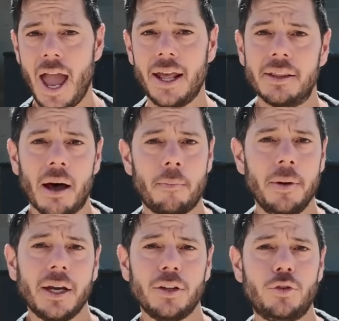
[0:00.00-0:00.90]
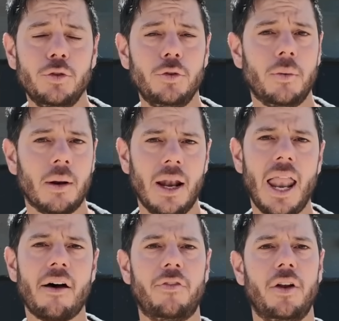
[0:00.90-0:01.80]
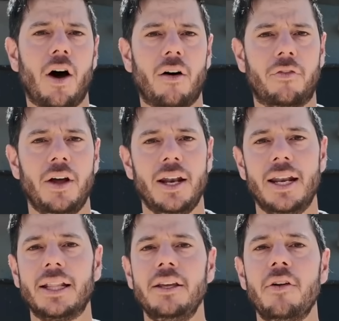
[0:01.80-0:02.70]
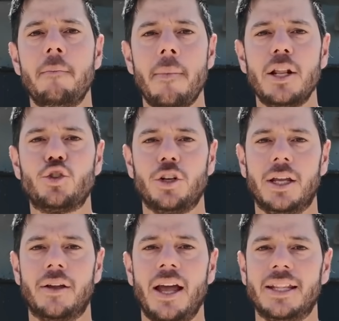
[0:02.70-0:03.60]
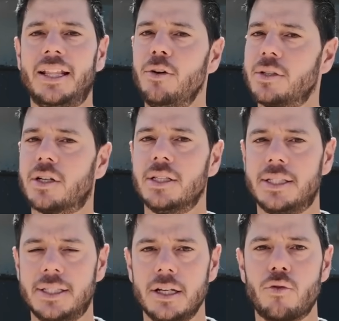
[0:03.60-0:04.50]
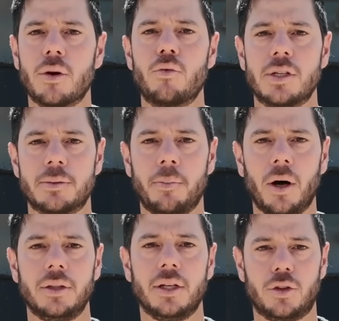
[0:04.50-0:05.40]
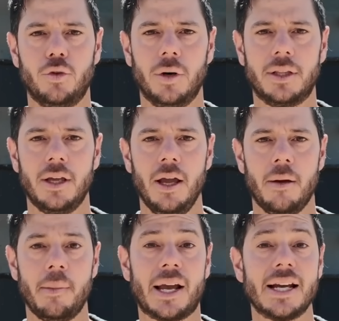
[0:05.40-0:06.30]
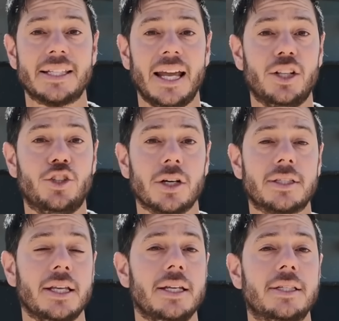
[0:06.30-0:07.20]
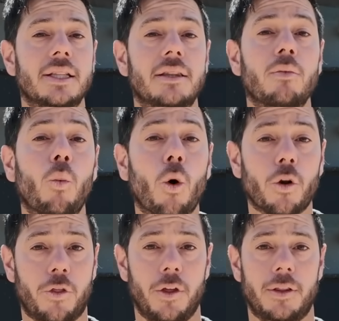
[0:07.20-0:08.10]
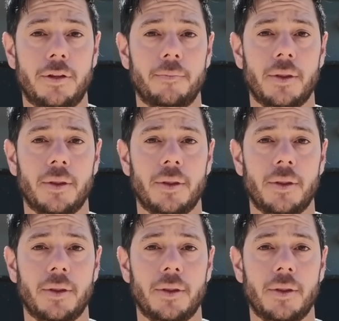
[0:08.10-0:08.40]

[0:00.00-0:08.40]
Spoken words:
and appearing to laugh it off, not even mentioning that he was considering responding to it because it just isn't worth it.